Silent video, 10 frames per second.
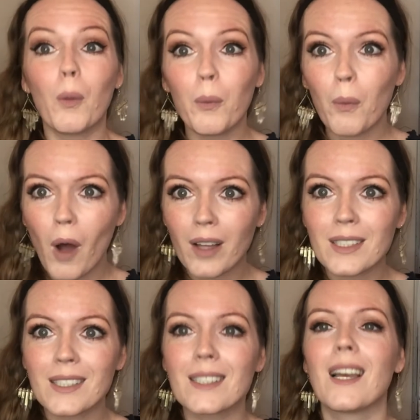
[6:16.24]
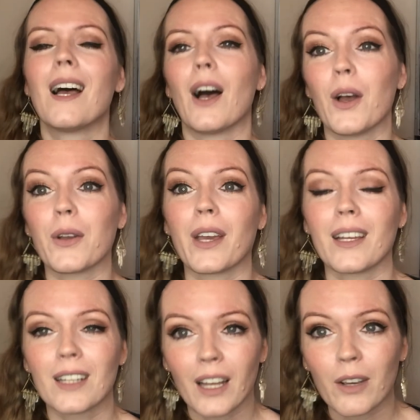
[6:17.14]
What? Okay,
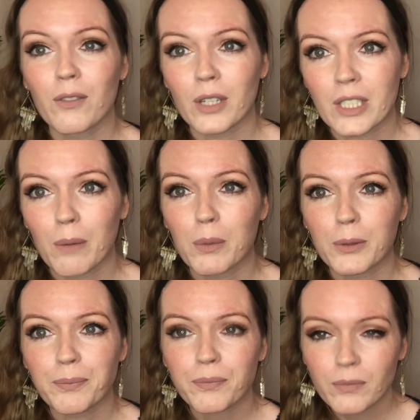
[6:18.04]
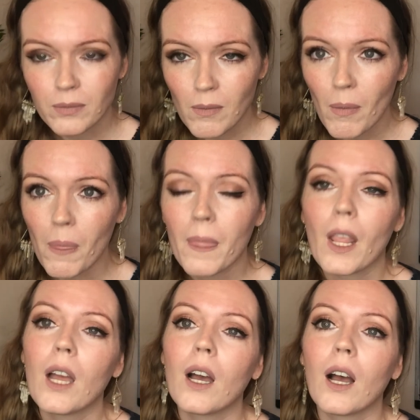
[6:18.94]
like for example,
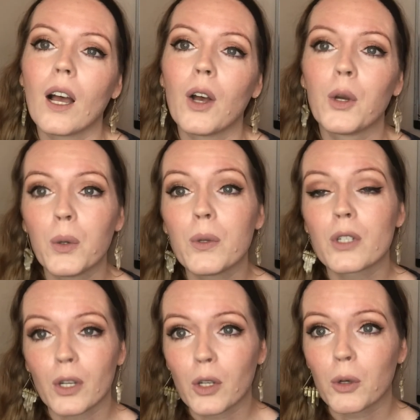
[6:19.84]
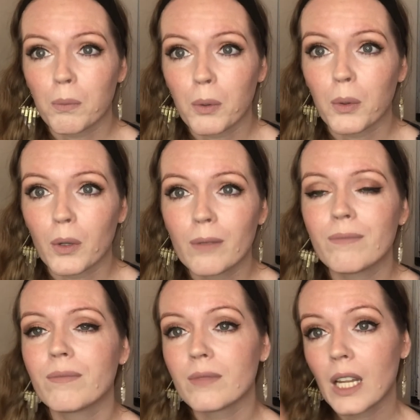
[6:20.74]
who took your ball?
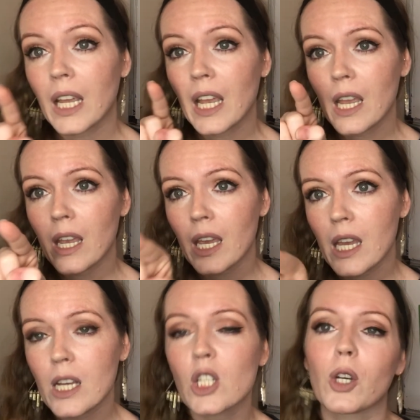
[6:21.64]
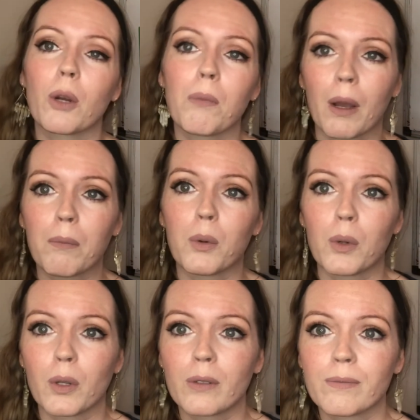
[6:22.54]
He took my ball.